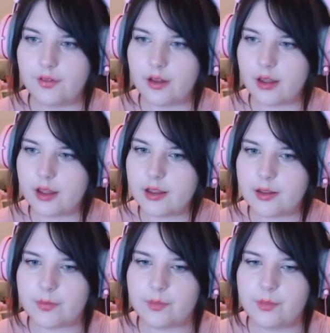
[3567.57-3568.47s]

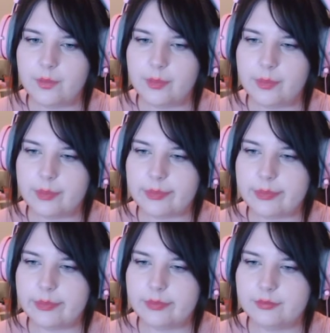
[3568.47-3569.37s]
Um.
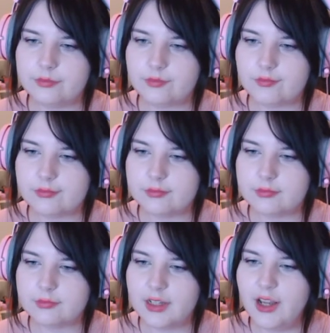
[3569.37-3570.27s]
Hmm.
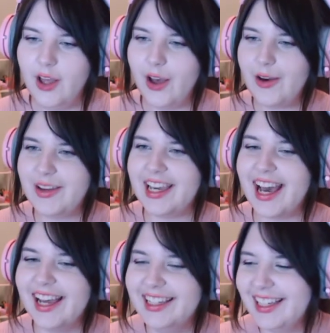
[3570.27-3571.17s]
Oh
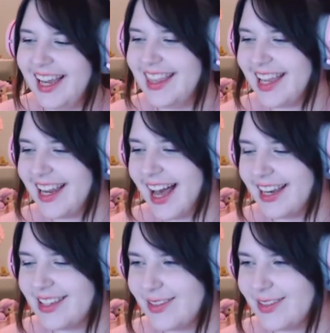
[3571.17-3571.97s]
yeah, and then Hannah's one